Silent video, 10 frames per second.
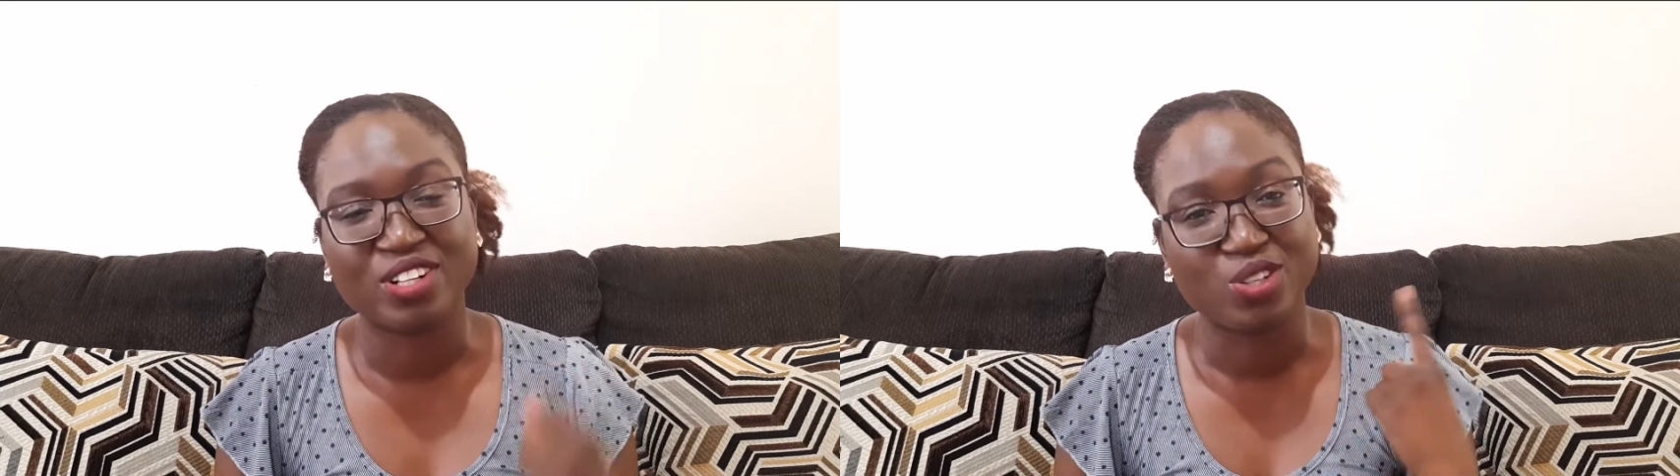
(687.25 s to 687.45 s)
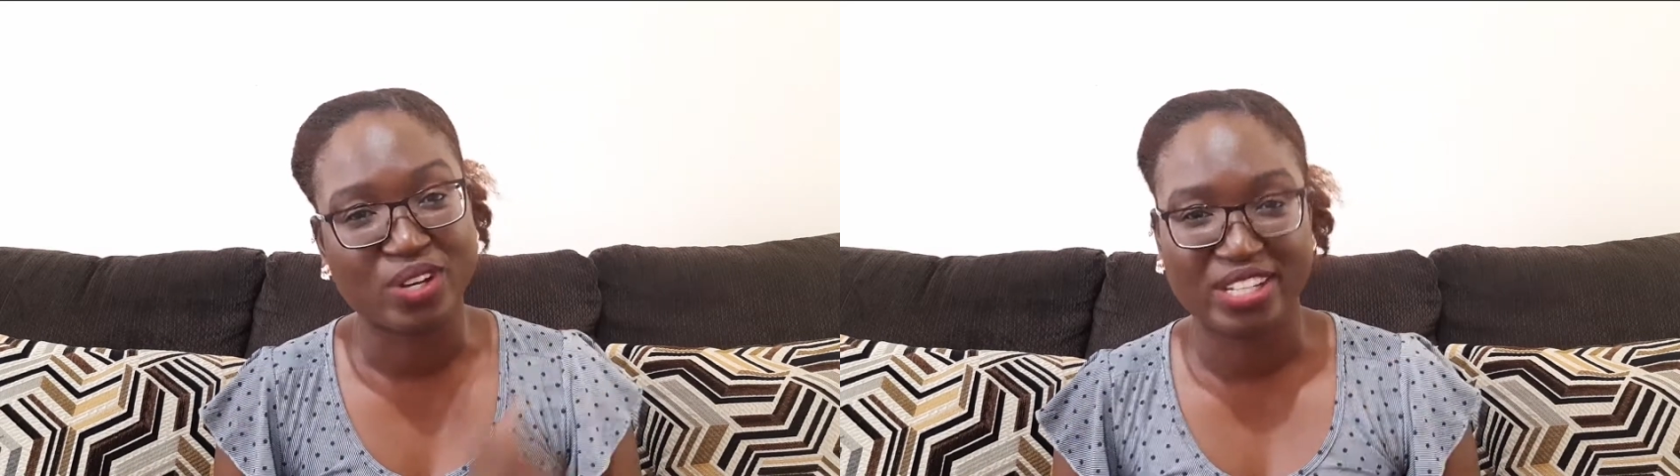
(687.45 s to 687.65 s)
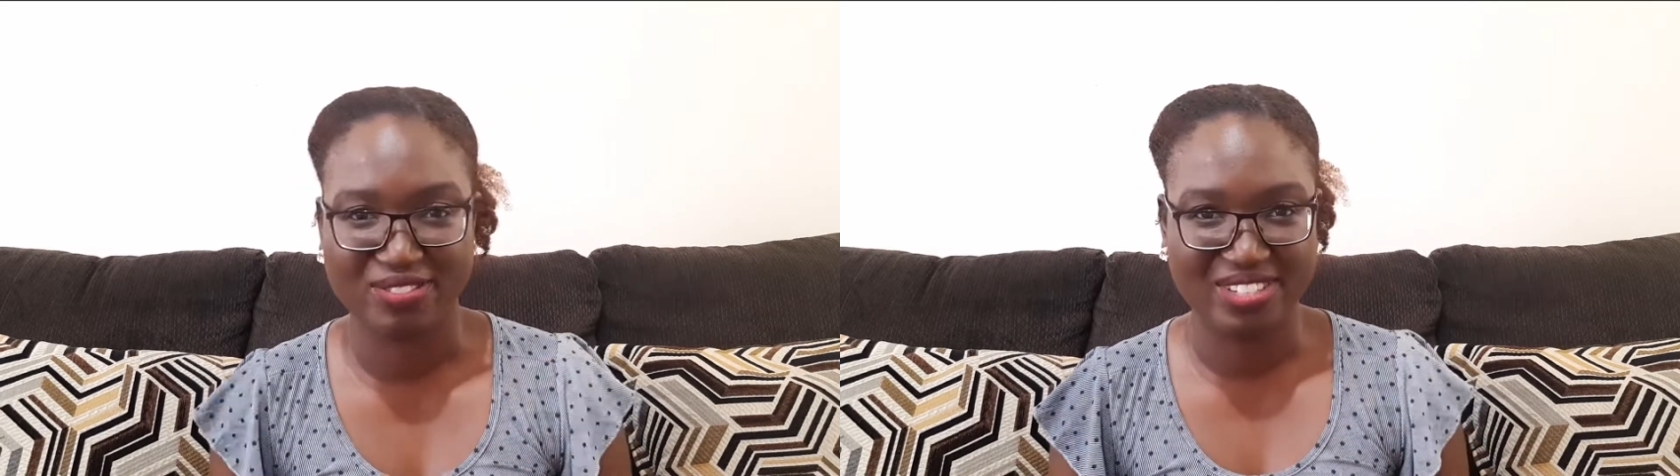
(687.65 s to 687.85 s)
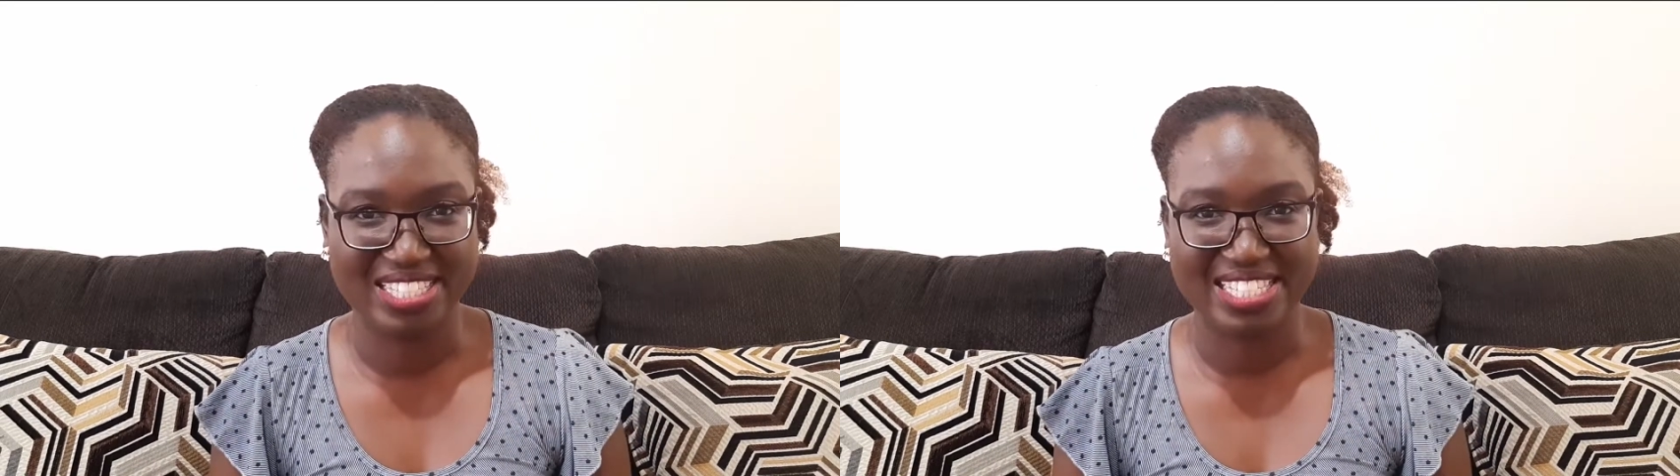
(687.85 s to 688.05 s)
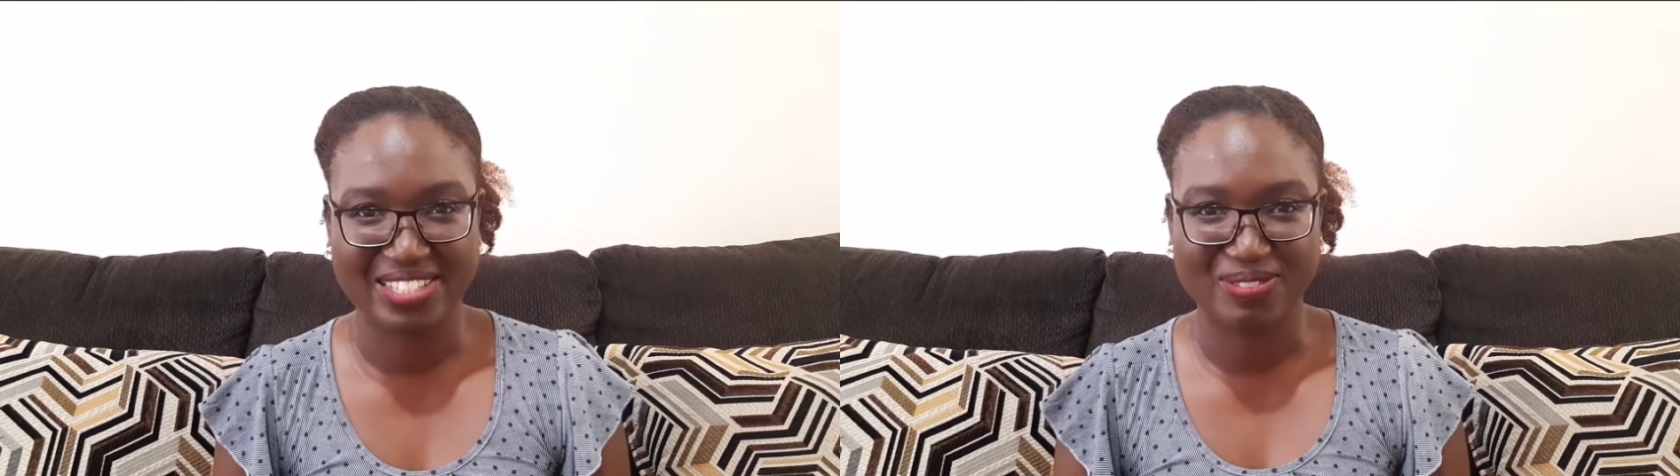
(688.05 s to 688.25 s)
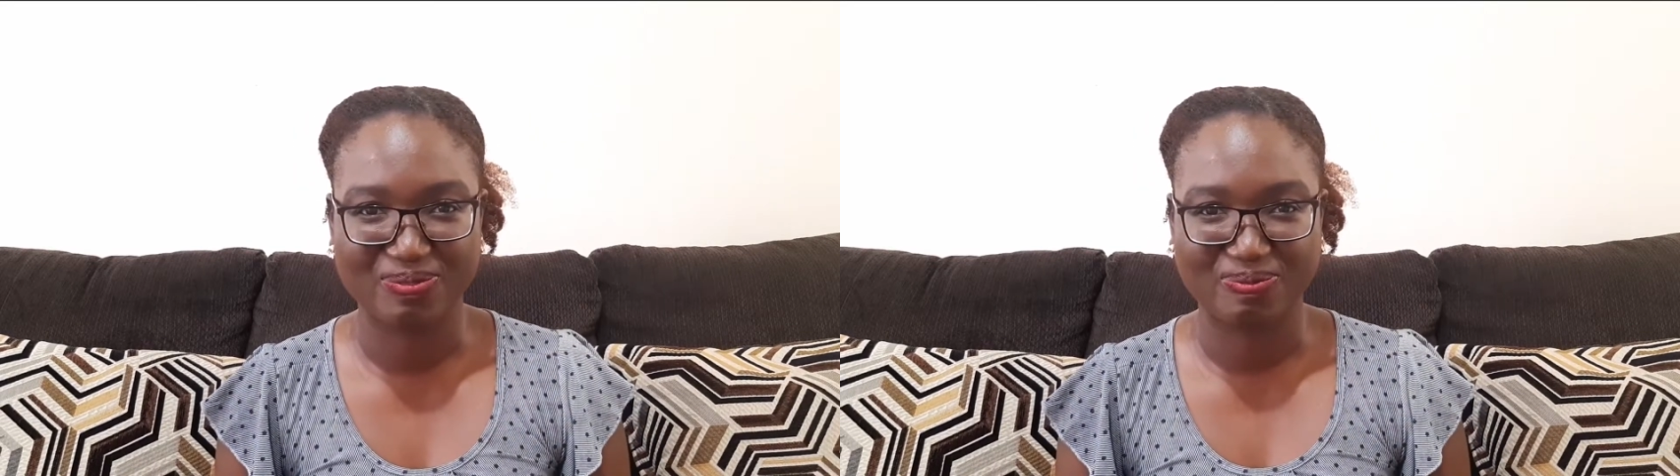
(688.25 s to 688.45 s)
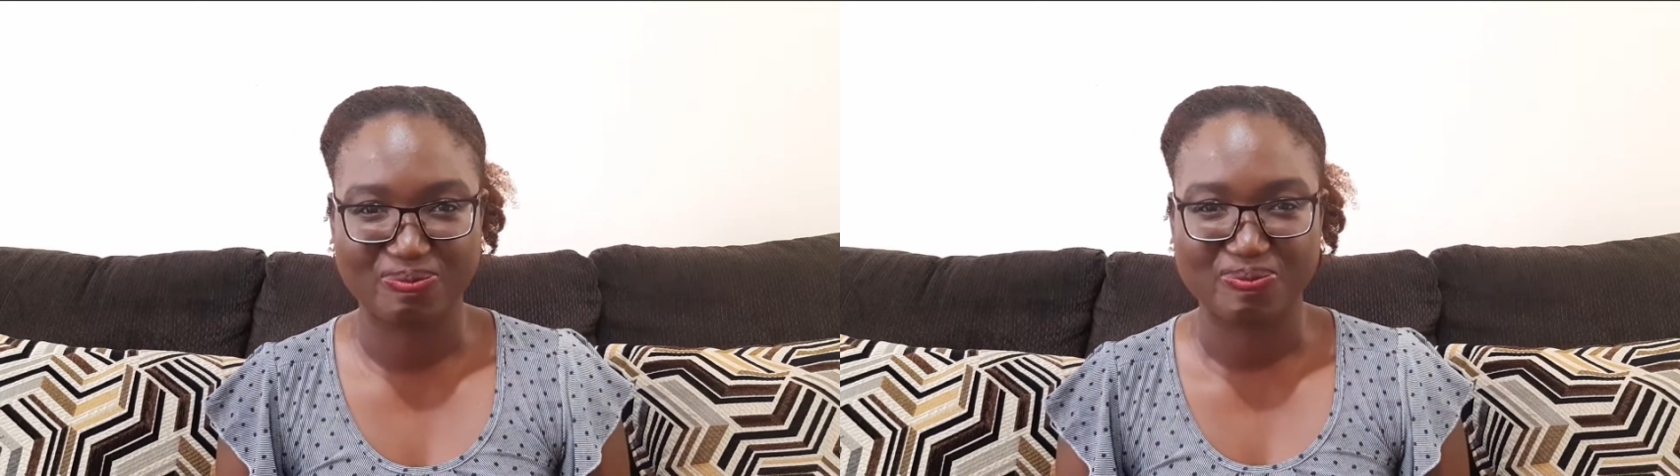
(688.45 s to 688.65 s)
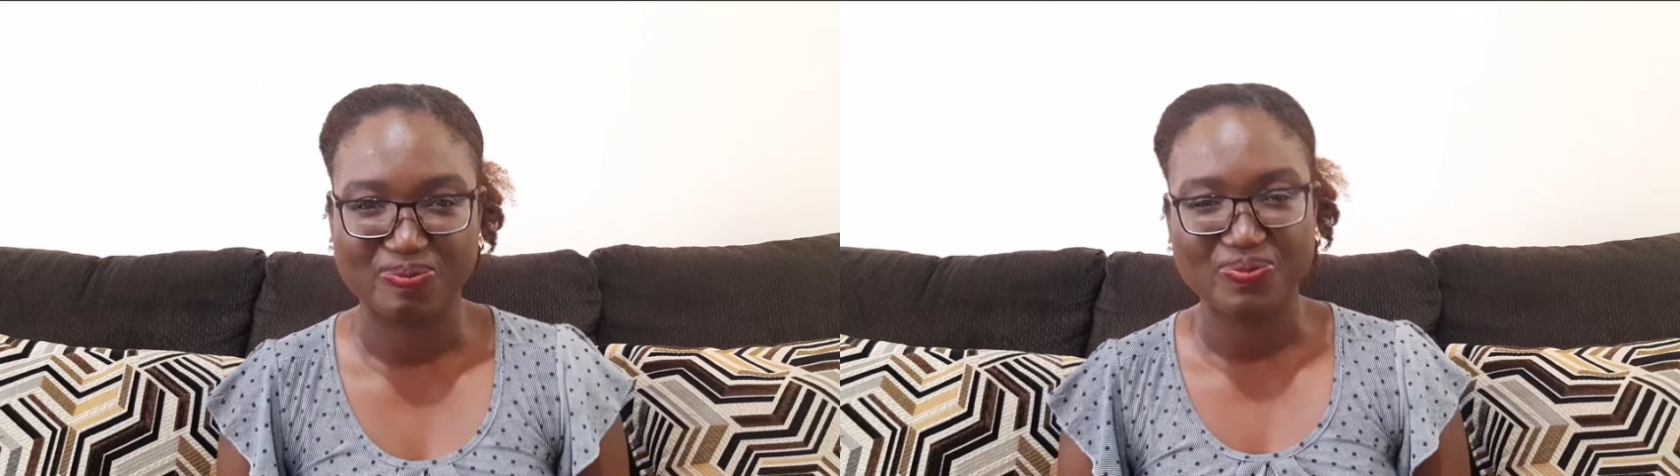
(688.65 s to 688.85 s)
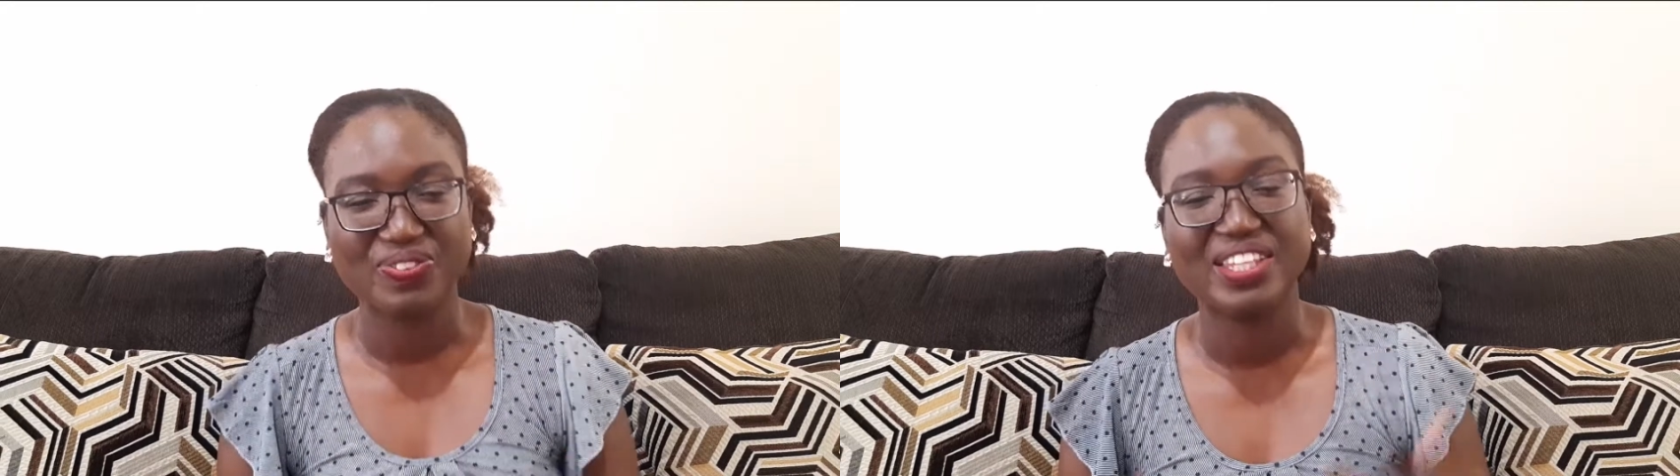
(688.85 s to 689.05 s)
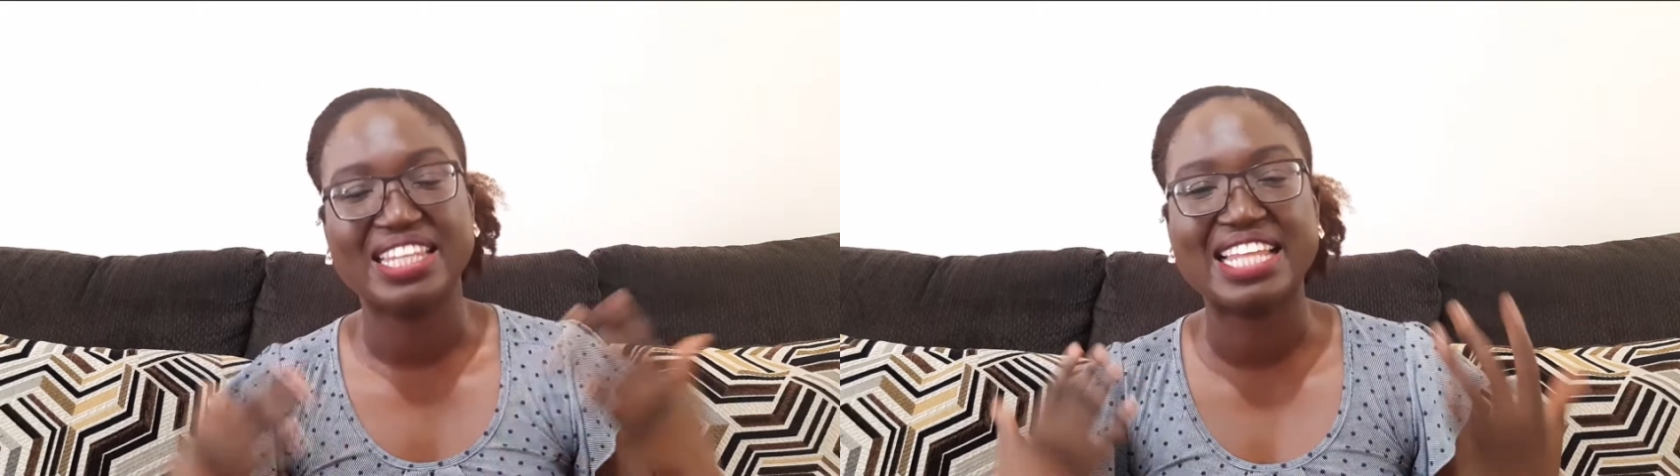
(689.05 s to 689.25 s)
you are
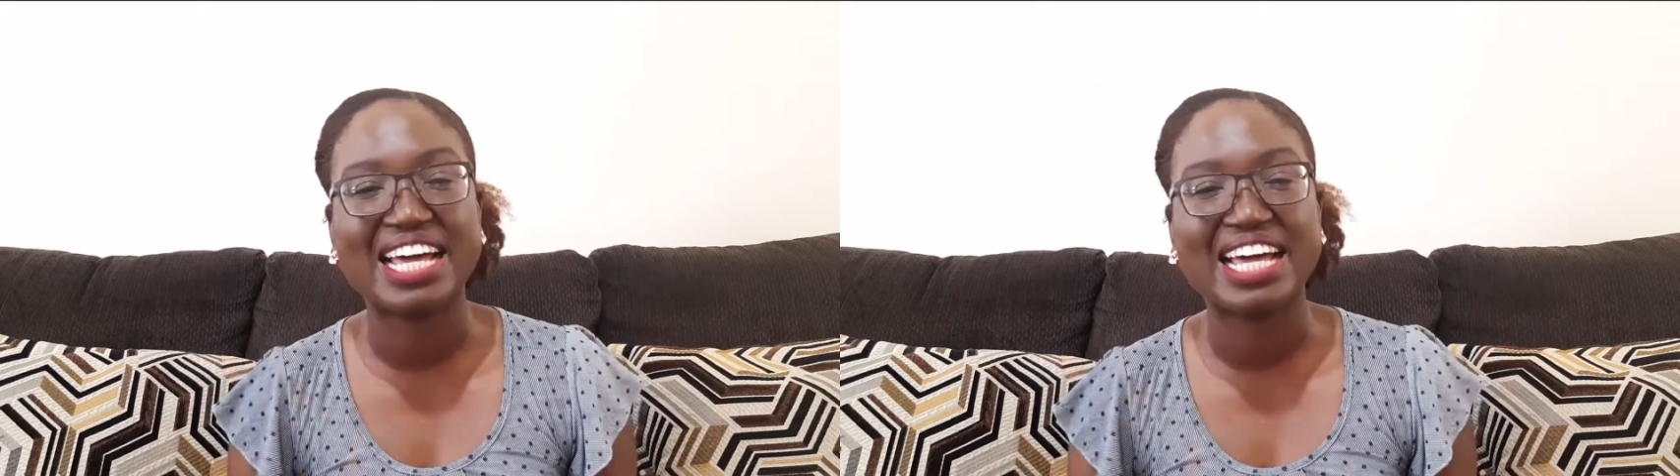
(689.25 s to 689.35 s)
defeated.